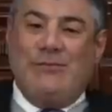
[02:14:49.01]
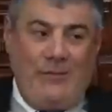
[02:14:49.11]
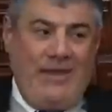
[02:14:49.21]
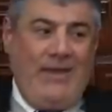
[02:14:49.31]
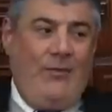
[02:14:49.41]

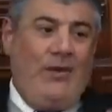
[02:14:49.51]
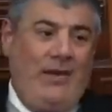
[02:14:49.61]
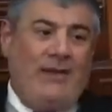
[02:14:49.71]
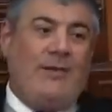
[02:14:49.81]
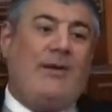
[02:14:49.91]
From here we
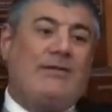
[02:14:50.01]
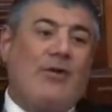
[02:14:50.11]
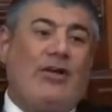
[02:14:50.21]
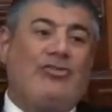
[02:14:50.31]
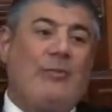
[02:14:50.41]
learn about
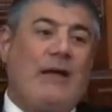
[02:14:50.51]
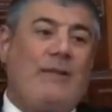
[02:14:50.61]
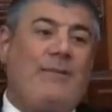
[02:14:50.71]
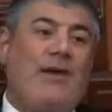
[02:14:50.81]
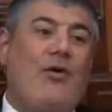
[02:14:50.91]
Torah
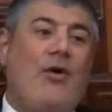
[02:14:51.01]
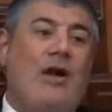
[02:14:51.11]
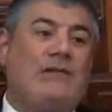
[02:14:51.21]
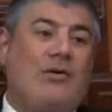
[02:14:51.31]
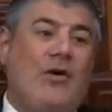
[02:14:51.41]
shebe'al peh,
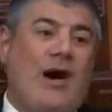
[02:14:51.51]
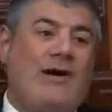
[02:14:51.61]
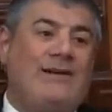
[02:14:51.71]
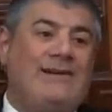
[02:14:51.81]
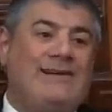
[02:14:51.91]
oral Torah.
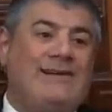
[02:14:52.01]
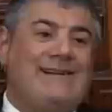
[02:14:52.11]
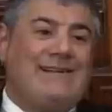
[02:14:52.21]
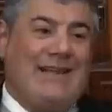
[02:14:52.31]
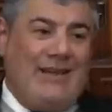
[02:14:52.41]

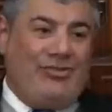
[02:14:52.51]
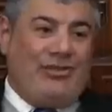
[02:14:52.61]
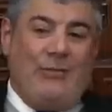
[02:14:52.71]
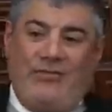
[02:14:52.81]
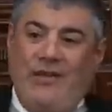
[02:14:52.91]
That
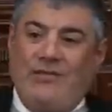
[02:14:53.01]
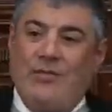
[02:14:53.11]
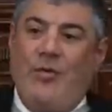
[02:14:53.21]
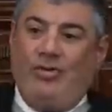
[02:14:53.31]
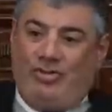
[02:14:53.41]
Hashem said
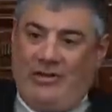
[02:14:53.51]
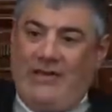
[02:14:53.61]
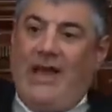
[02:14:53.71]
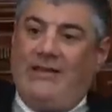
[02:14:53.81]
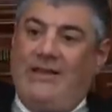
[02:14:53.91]
to Moshe,
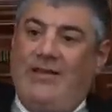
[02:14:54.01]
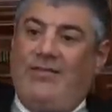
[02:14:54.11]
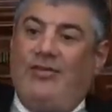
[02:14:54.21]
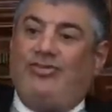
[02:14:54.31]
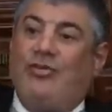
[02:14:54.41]
there are
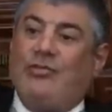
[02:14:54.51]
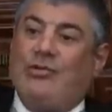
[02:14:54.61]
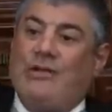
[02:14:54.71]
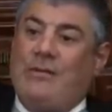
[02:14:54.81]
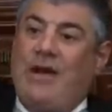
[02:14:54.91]
things I showed
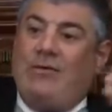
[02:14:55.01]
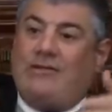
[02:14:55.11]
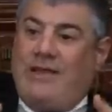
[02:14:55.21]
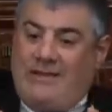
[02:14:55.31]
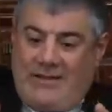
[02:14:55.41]
you in a
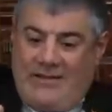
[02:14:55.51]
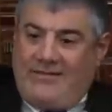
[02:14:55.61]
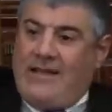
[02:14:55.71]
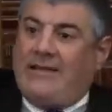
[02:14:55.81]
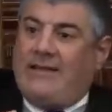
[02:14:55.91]
mountain that
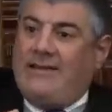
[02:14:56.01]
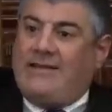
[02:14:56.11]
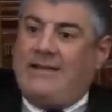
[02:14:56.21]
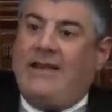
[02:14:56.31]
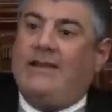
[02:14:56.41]
it's not
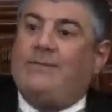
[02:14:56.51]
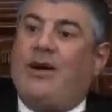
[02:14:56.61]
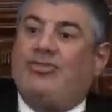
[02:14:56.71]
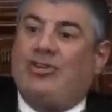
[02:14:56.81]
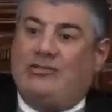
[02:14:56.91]
written here in
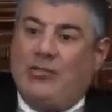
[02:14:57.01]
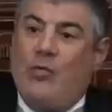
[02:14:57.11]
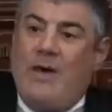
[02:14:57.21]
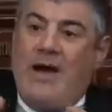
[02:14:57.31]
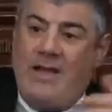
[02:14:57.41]
Parashat
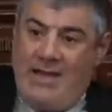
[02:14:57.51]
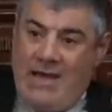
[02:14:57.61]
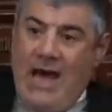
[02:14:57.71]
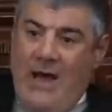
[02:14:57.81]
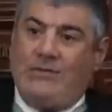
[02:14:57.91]
Roma,
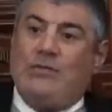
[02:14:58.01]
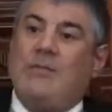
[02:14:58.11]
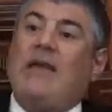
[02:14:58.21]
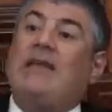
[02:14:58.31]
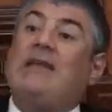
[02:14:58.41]
how to
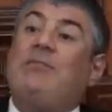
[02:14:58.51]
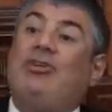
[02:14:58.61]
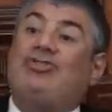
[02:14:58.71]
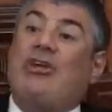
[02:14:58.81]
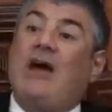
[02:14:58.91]
make in a
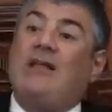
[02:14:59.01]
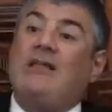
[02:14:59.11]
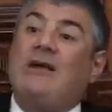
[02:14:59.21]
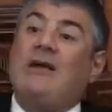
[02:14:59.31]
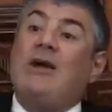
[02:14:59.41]

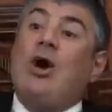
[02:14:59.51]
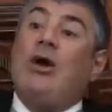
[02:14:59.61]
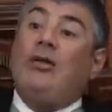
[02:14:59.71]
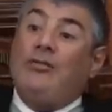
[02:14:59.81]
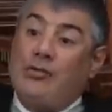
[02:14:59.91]
Mishkan.
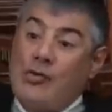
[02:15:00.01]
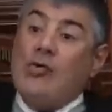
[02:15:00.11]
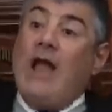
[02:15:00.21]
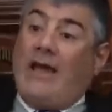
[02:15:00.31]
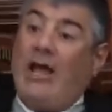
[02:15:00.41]

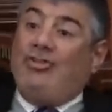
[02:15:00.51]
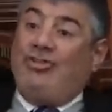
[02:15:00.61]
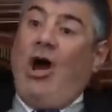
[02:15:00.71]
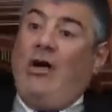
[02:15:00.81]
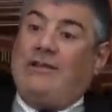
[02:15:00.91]
Do like I
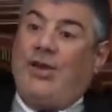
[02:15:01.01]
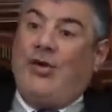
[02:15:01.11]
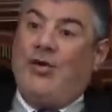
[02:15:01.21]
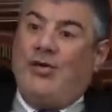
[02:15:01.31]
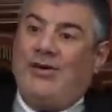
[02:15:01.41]
showed
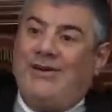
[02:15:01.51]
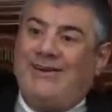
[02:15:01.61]
you.